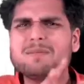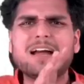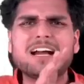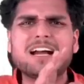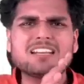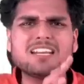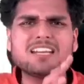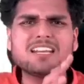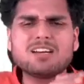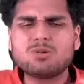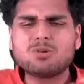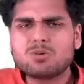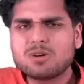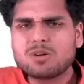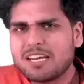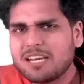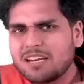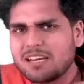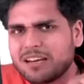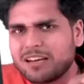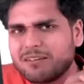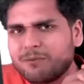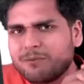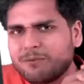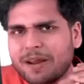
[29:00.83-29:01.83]
the cookie
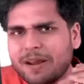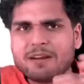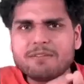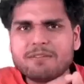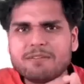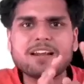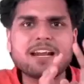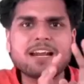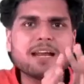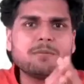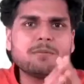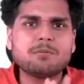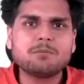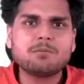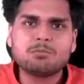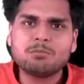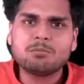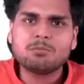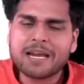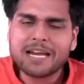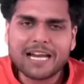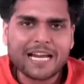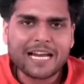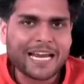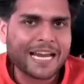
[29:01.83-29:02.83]
whenever I am
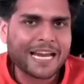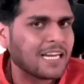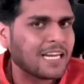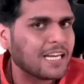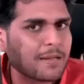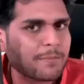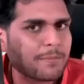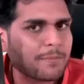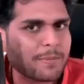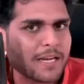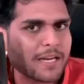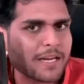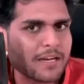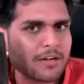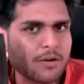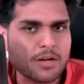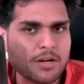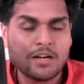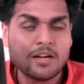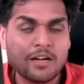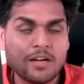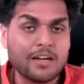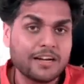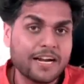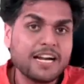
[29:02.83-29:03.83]
making any API call,
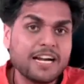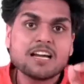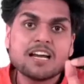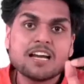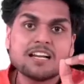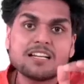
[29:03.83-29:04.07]
right?